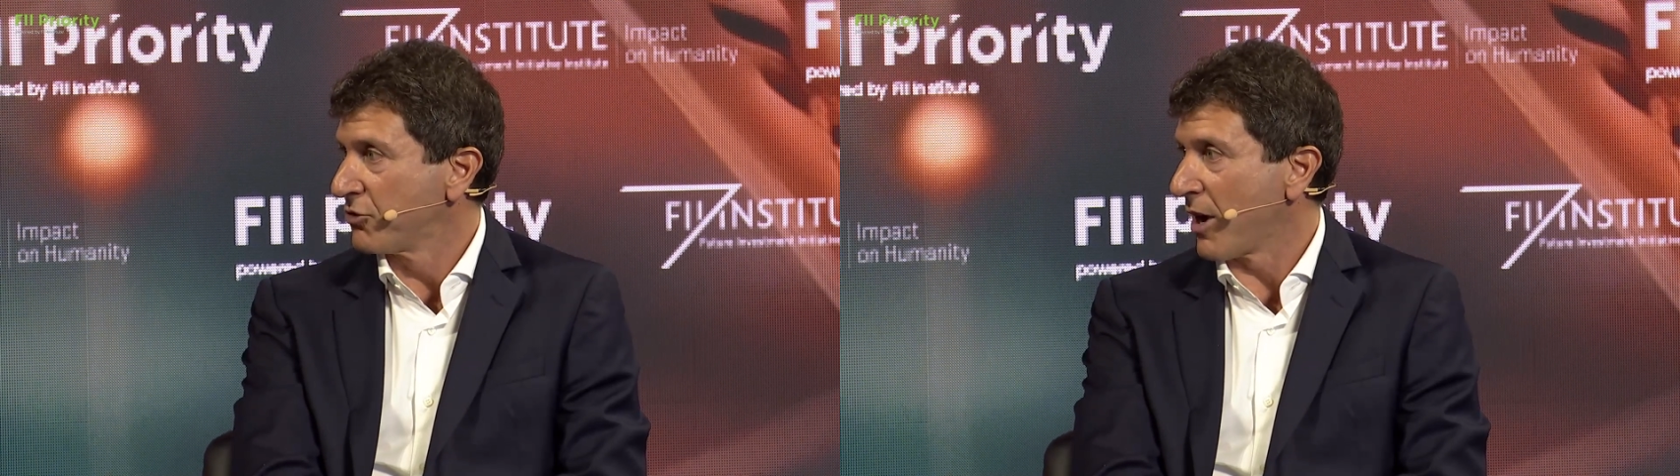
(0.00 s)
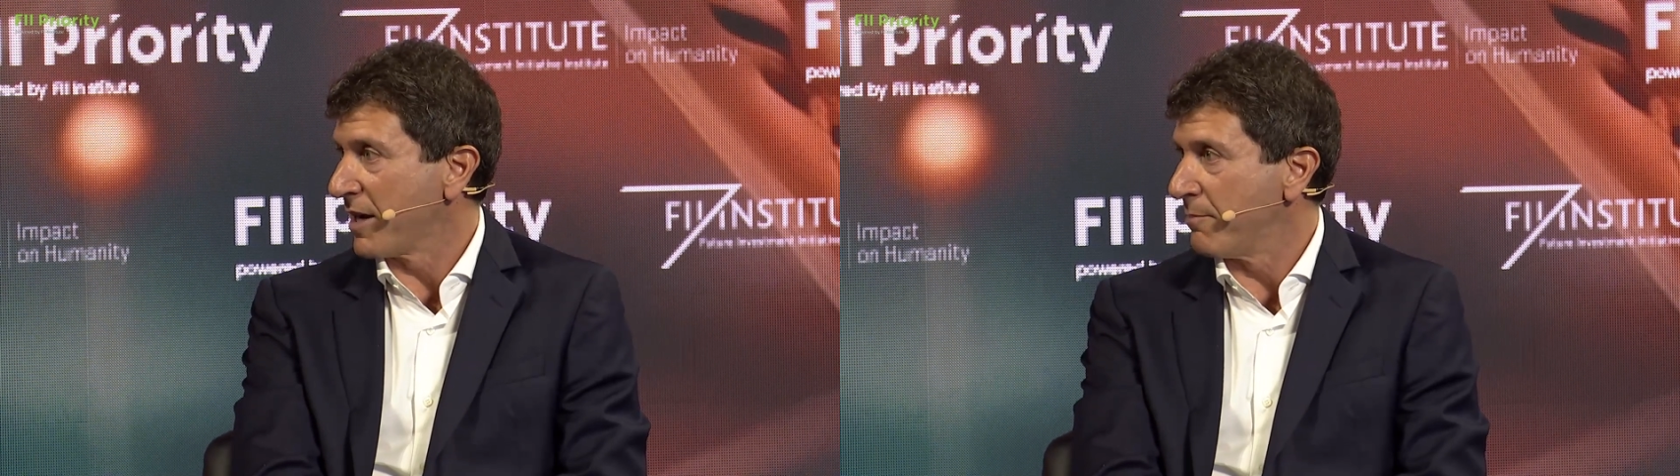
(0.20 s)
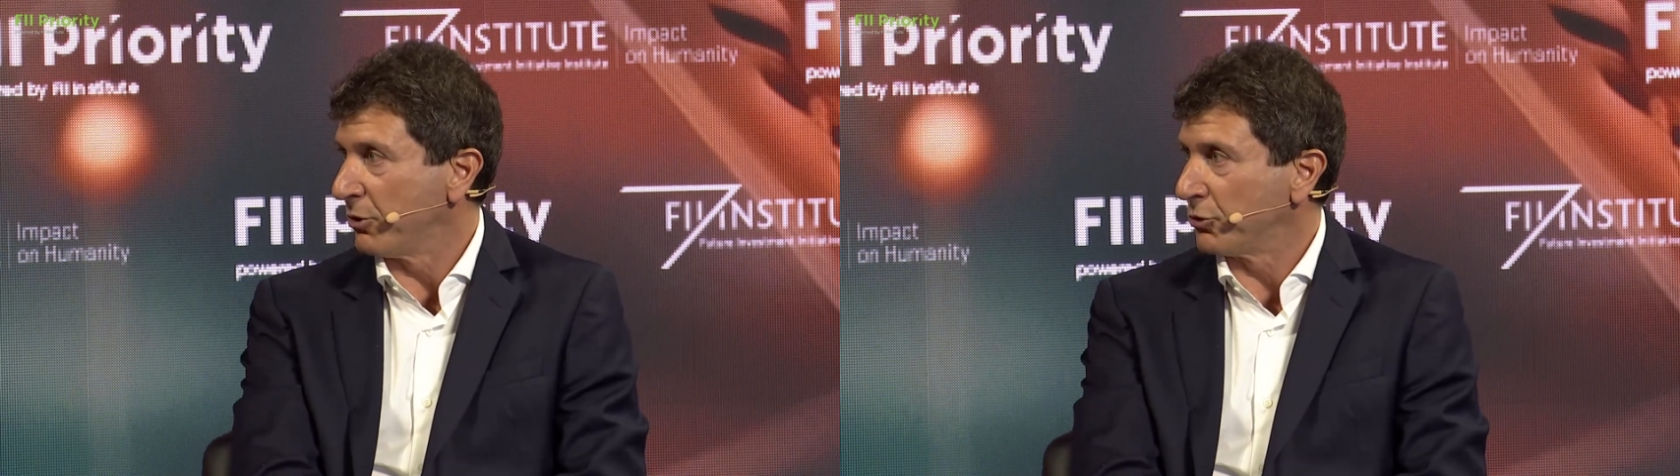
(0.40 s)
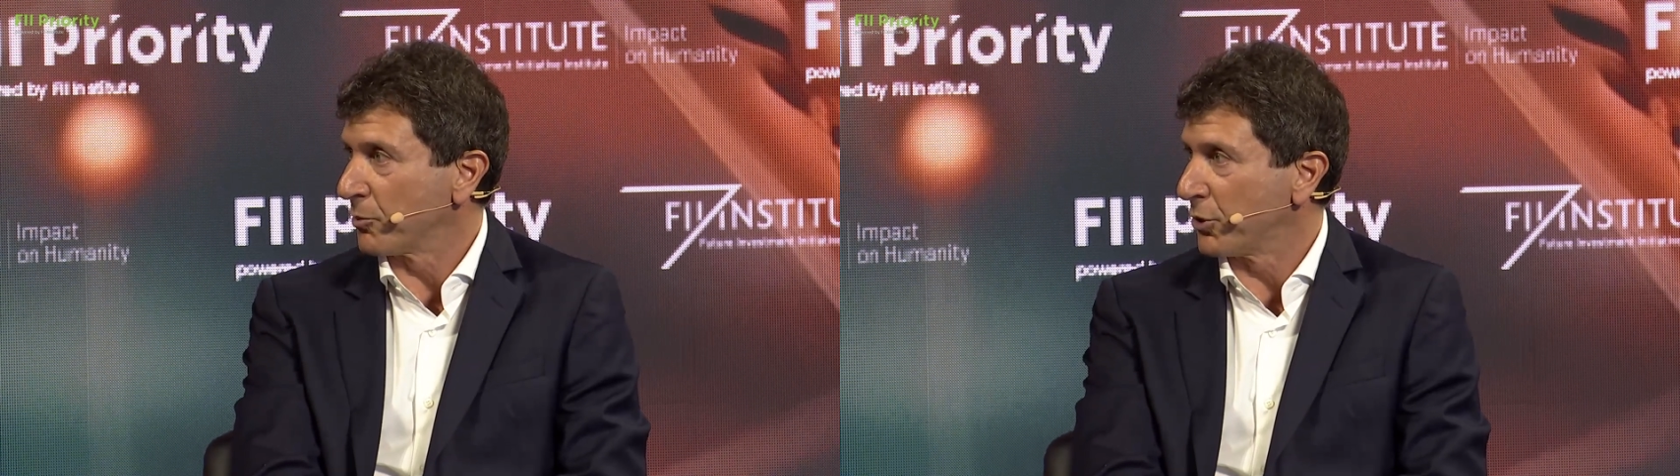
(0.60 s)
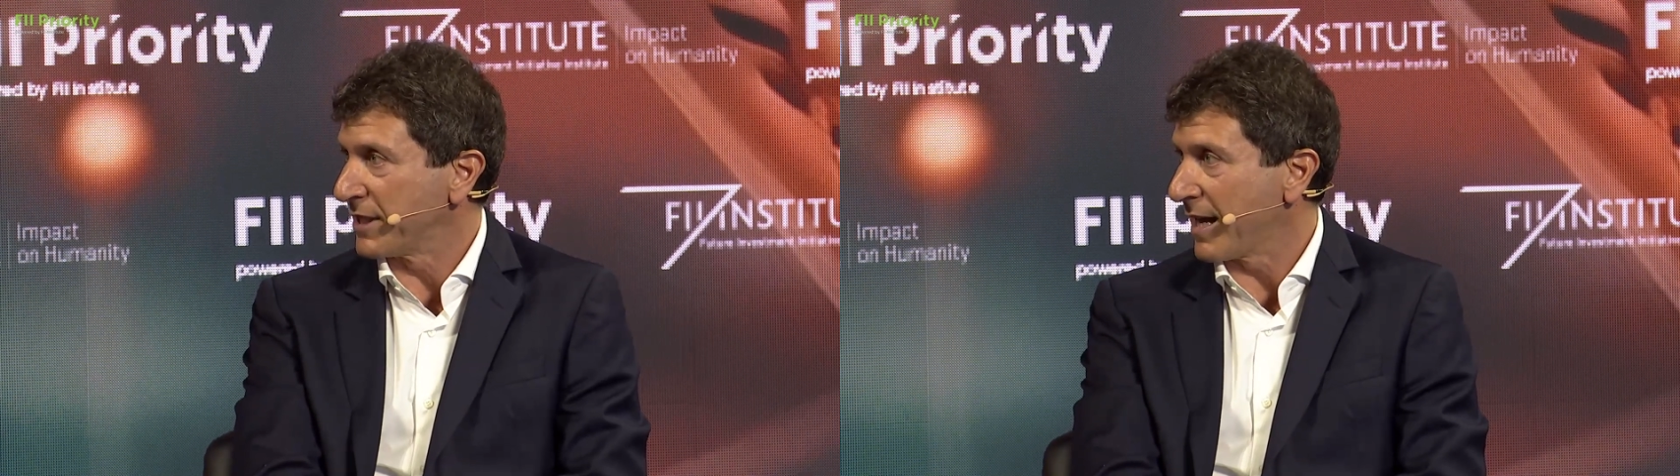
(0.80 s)
trying to build
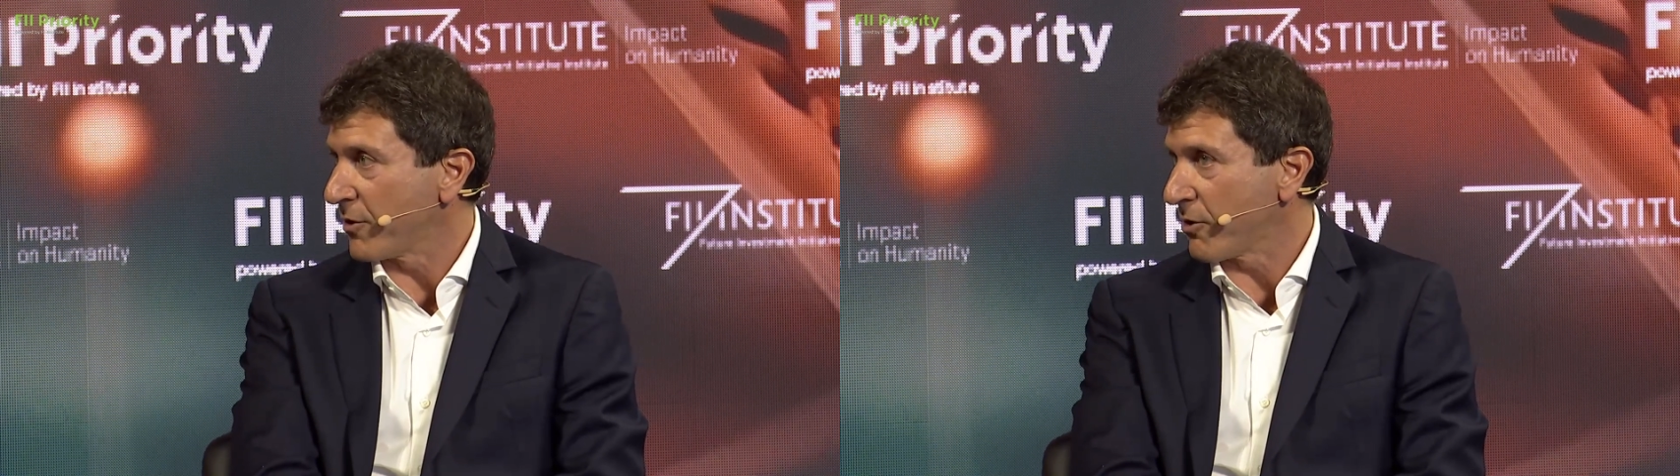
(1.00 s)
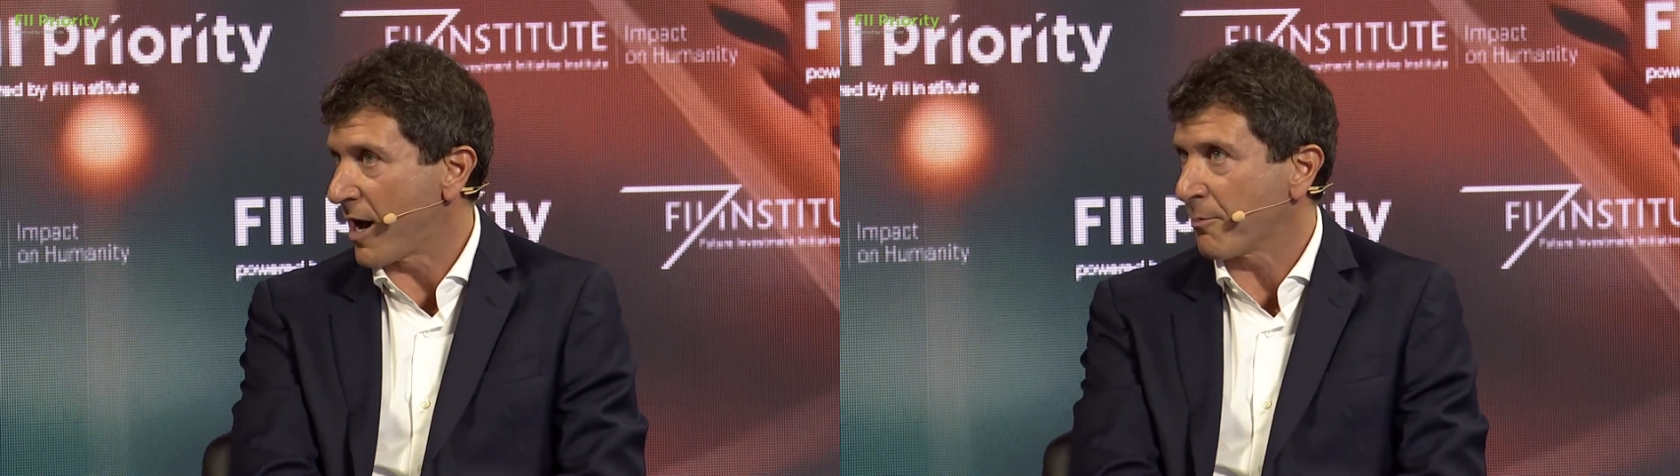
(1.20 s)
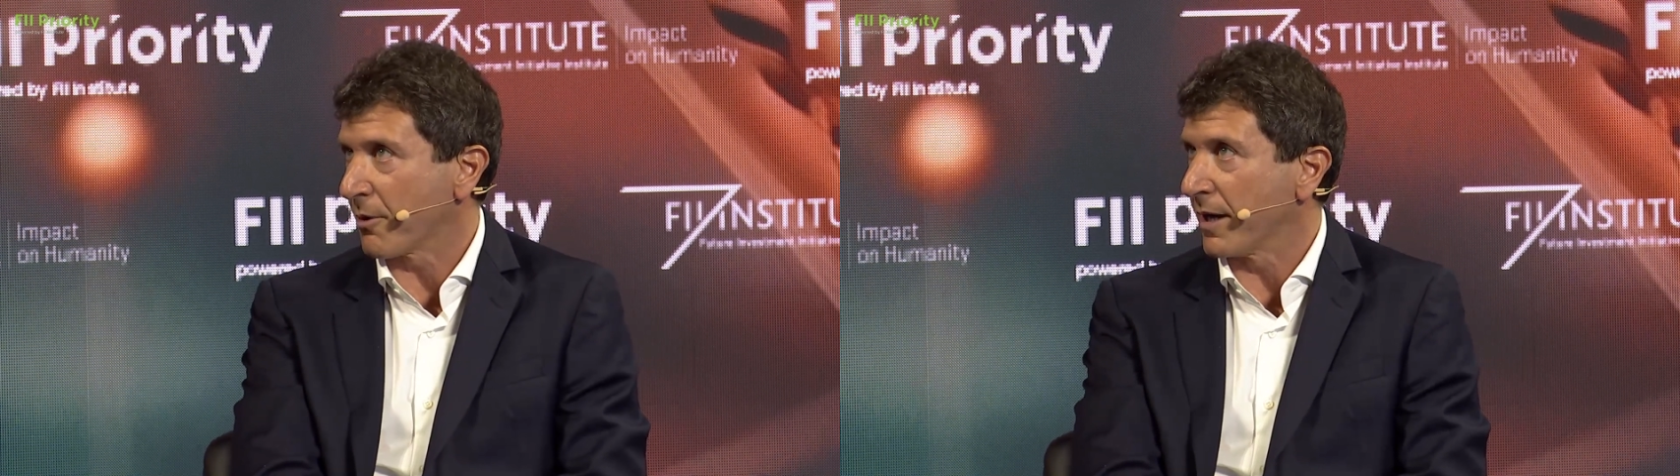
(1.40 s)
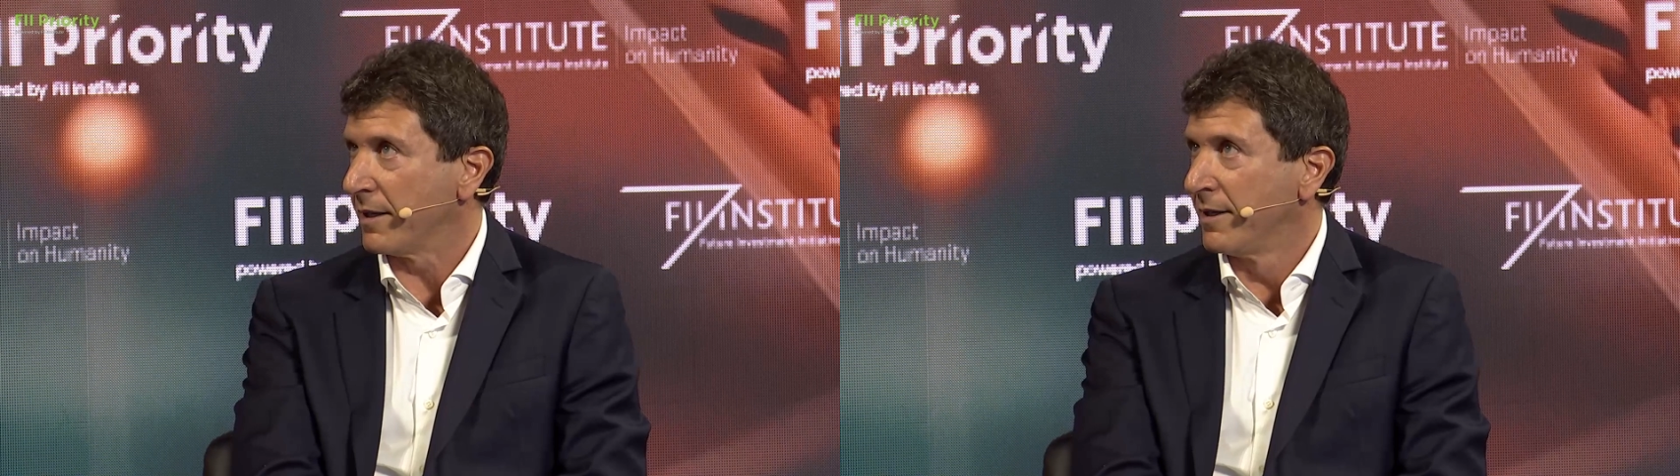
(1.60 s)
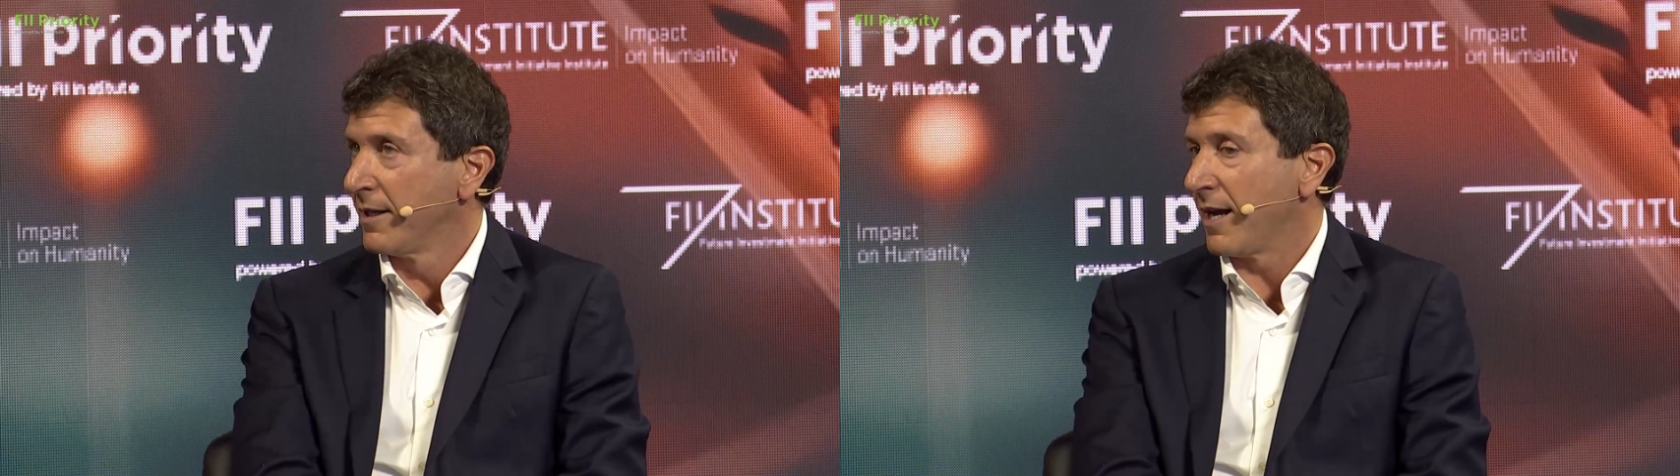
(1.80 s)
or put together or operate.